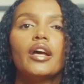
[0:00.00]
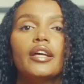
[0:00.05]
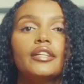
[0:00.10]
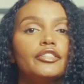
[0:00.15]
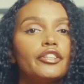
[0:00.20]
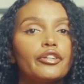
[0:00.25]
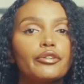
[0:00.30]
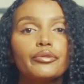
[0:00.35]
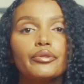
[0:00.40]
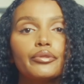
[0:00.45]
and
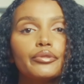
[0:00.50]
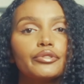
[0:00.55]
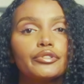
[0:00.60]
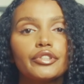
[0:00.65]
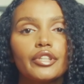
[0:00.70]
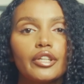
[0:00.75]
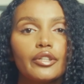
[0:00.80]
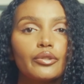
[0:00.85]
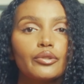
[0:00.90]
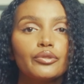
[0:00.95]
the
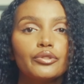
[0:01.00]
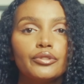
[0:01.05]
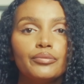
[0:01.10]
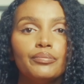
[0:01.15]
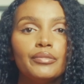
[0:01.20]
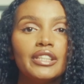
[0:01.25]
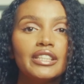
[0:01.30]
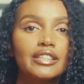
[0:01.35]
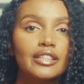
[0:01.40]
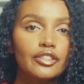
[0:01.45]
recruiter could
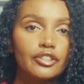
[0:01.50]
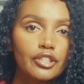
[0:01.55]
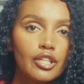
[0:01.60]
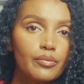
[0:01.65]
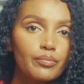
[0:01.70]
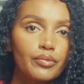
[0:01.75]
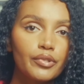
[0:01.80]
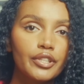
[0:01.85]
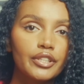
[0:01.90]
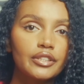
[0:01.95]

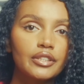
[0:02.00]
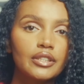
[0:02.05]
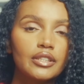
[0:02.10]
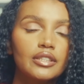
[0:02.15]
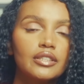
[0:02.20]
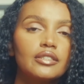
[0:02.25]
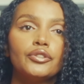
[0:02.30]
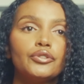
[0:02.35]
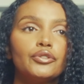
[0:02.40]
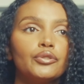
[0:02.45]
misinterpret
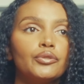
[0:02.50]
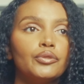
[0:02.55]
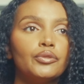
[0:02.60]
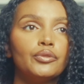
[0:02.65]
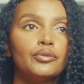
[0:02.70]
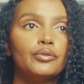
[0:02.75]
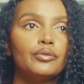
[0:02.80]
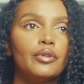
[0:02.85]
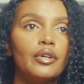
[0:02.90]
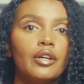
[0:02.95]
this
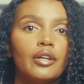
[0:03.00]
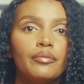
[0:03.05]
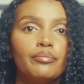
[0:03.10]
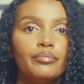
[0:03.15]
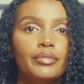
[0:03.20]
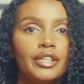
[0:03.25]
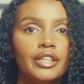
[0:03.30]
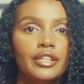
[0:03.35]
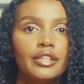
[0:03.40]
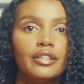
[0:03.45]
to
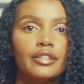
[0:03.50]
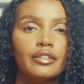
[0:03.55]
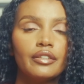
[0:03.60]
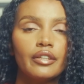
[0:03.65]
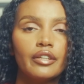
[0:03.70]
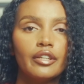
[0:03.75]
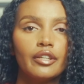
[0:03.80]
being